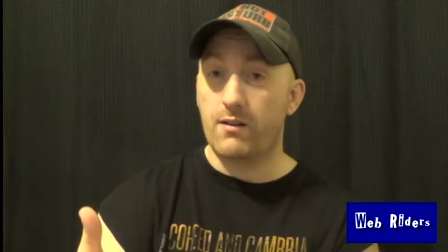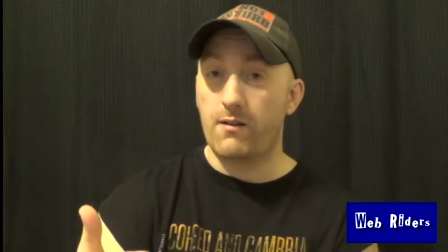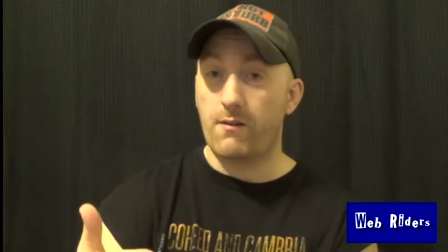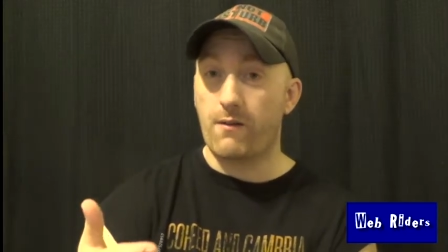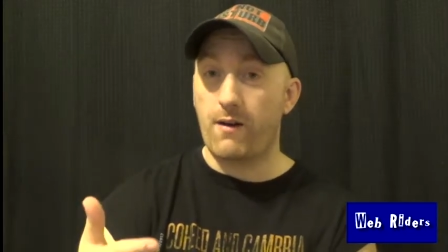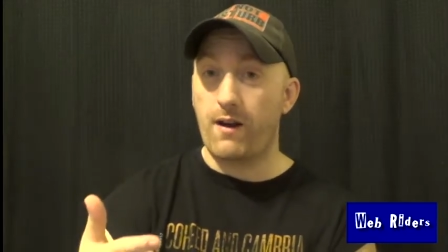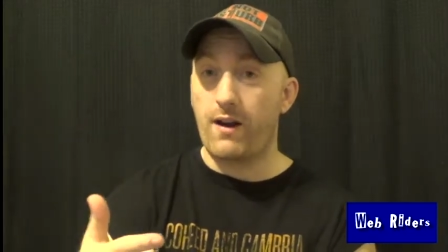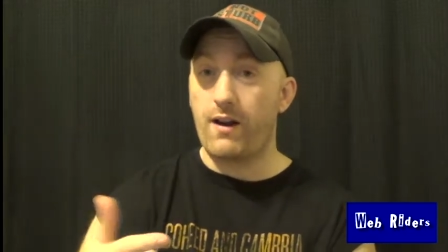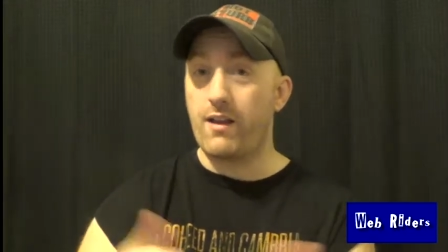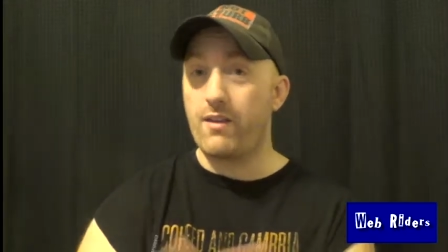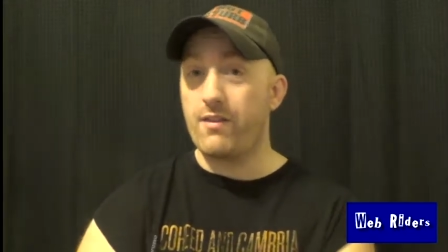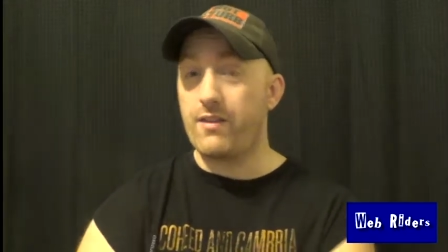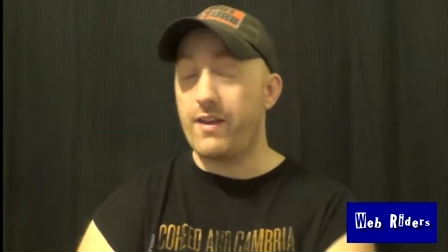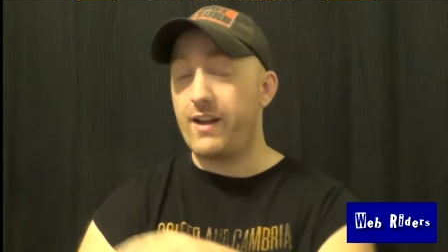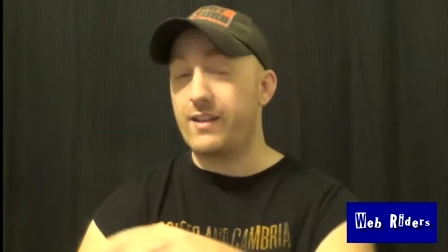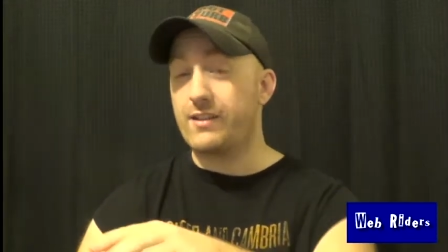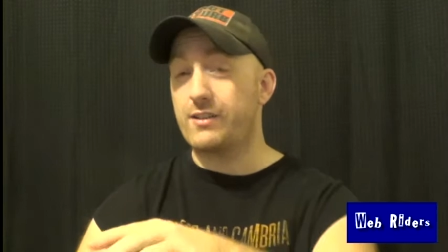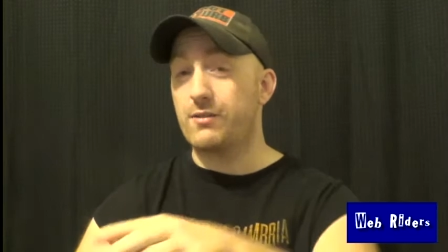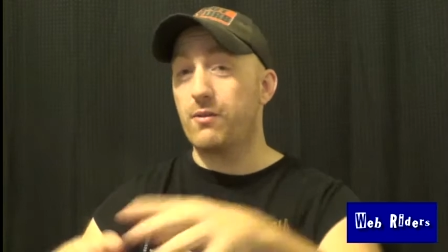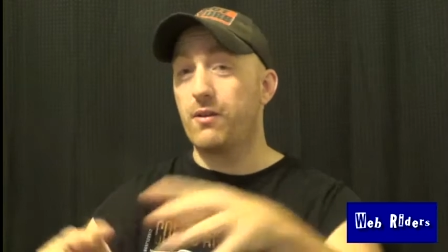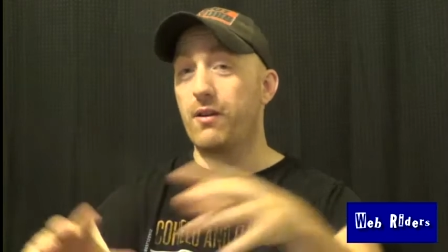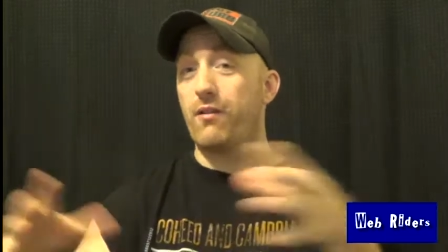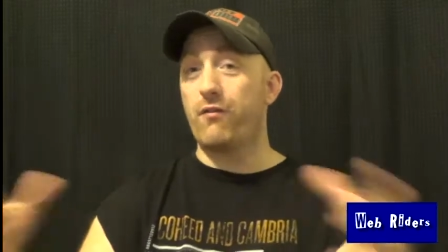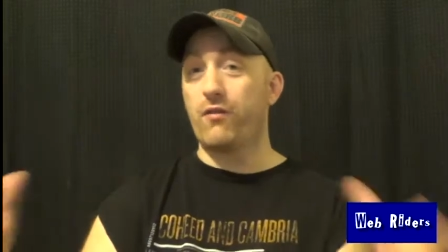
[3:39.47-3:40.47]
right and that's
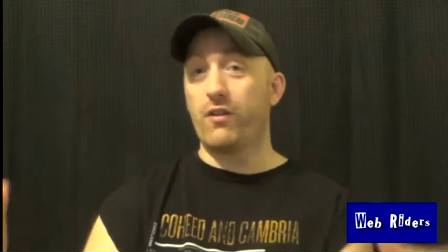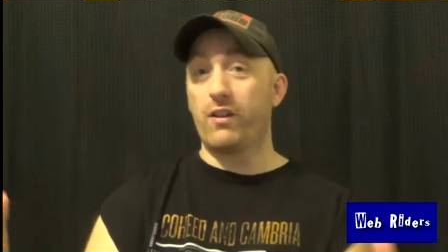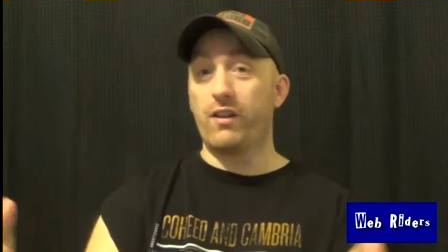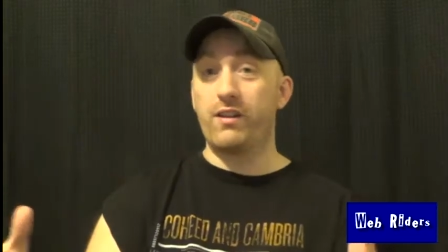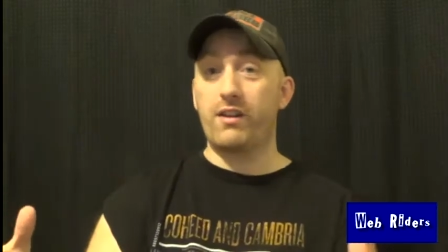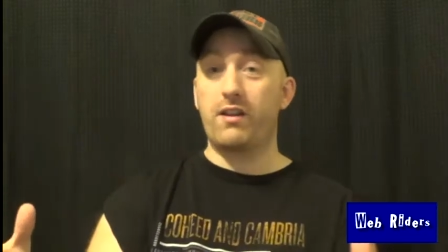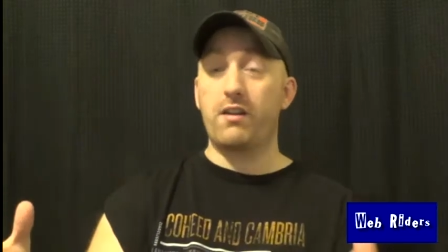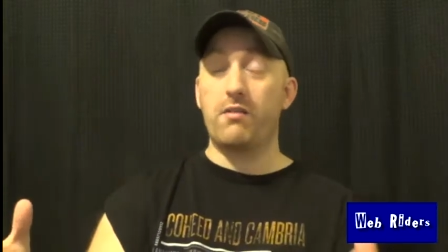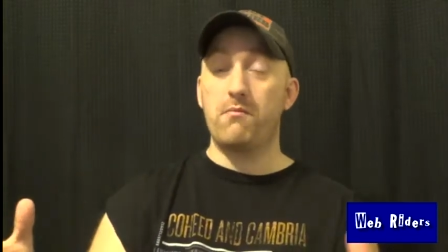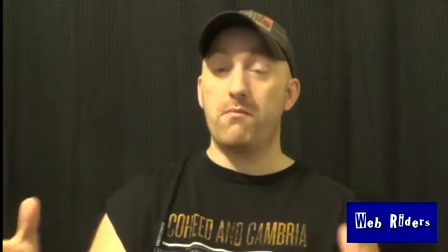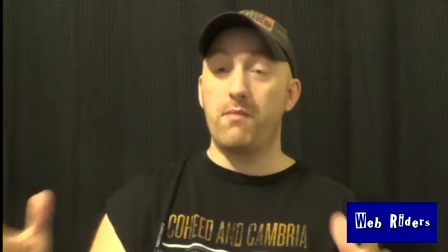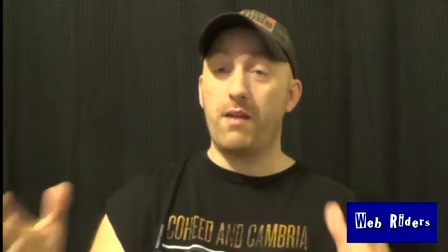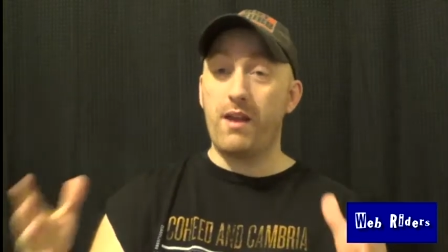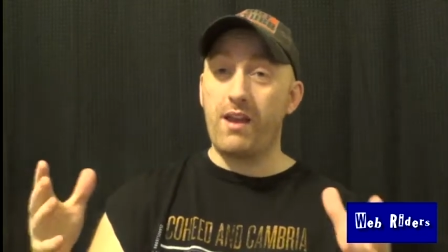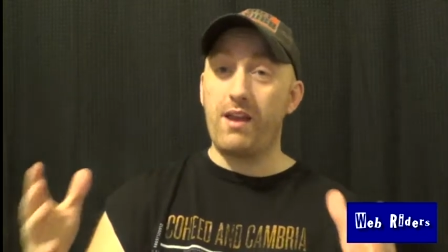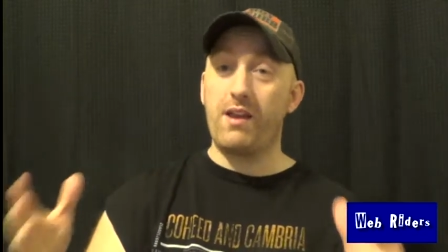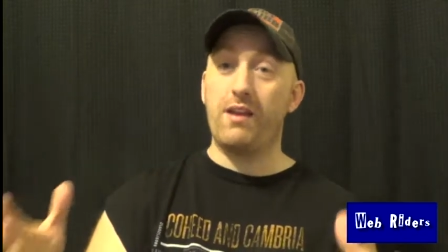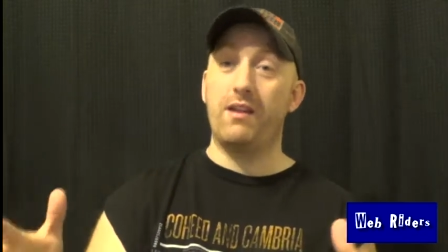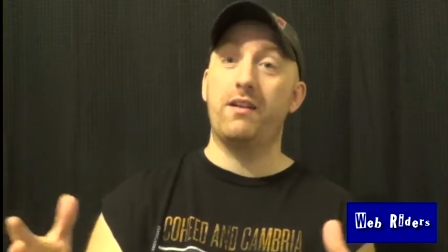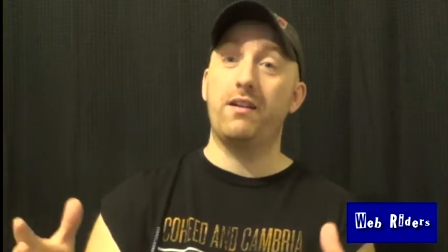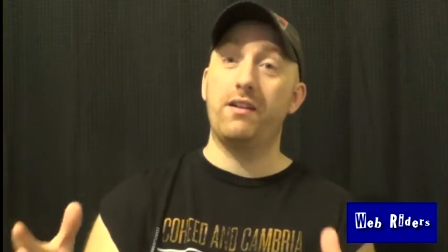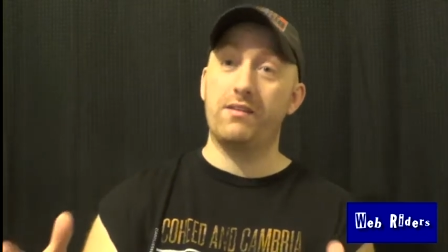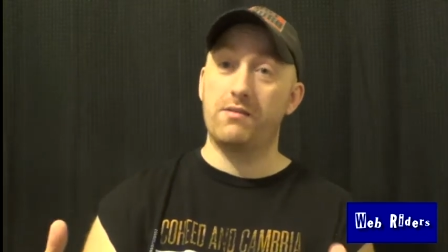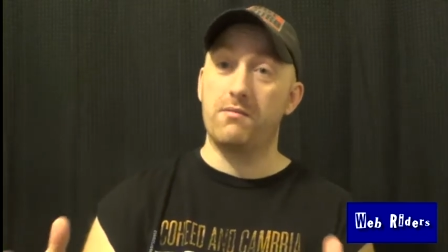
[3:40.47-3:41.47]
what affiliate
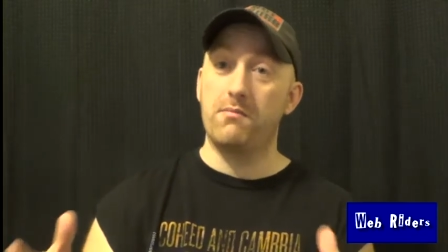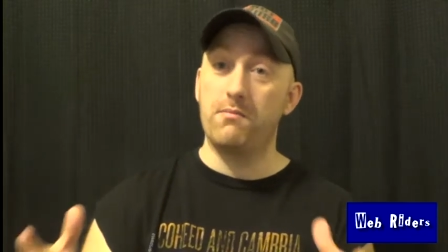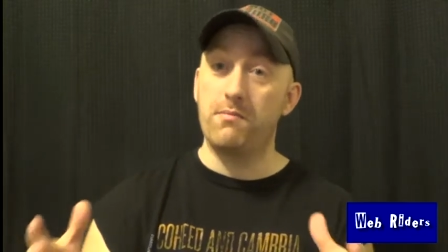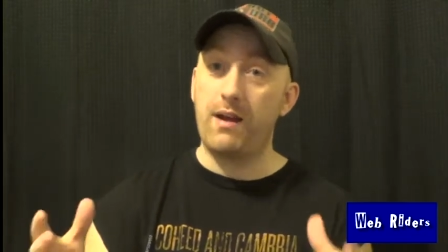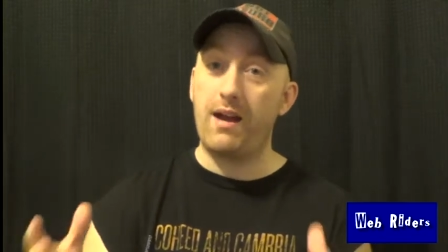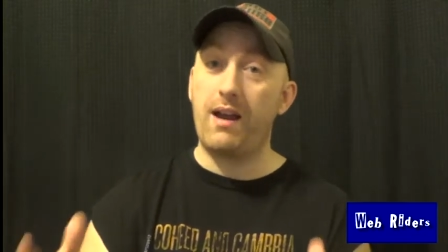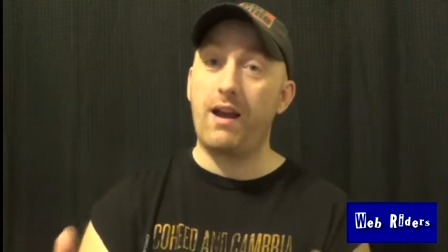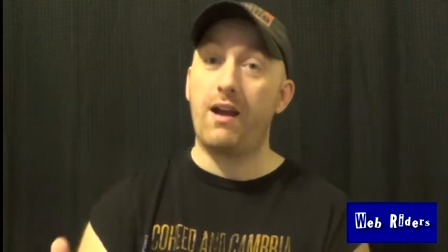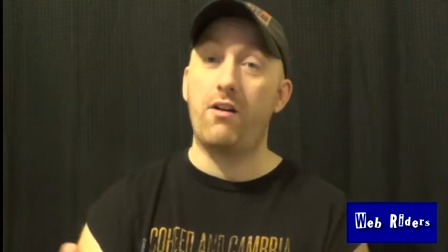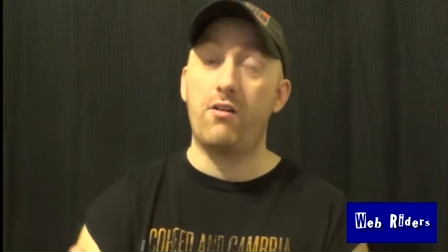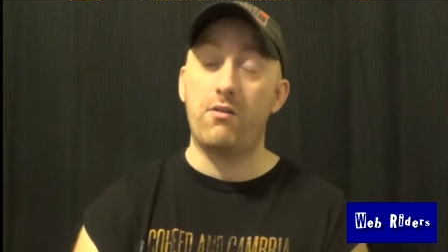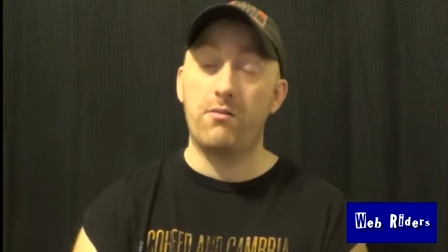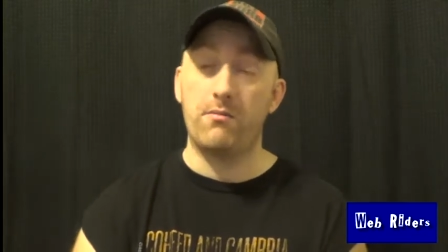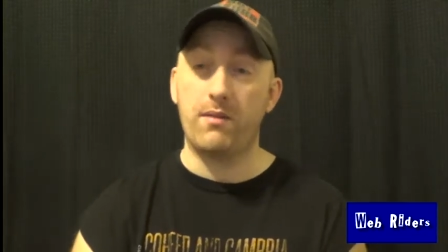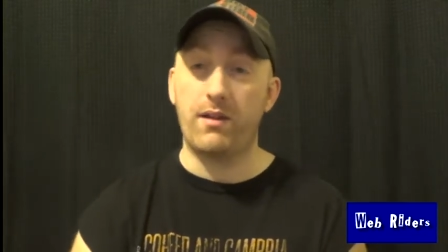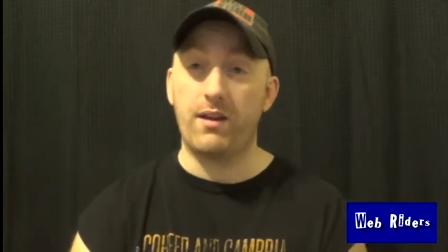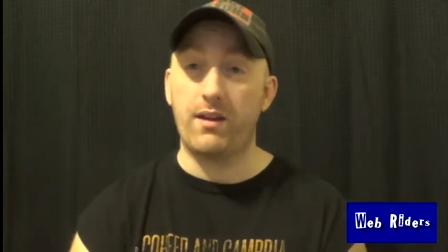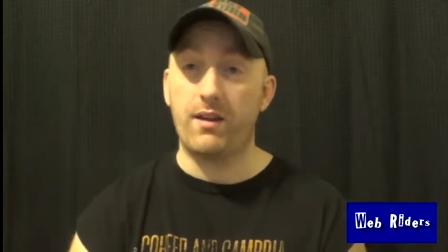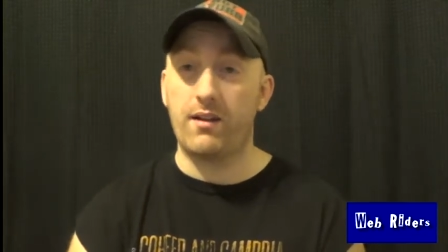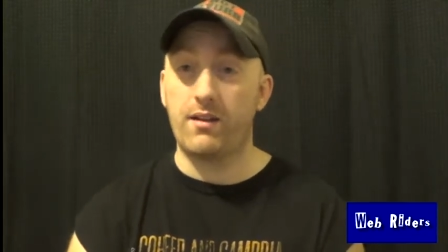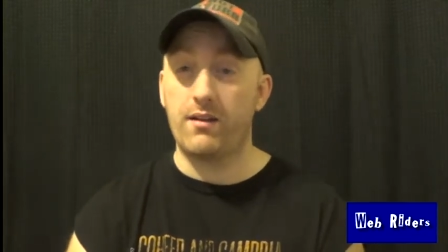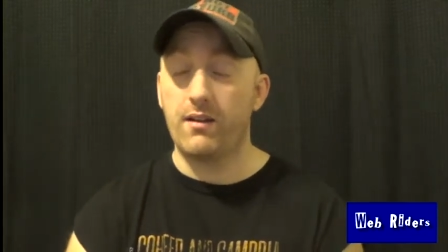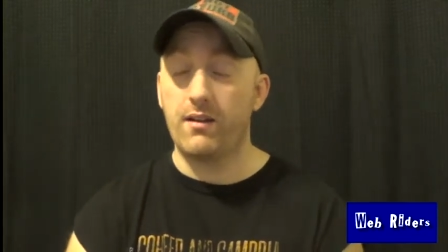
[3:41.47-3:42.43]
command is about man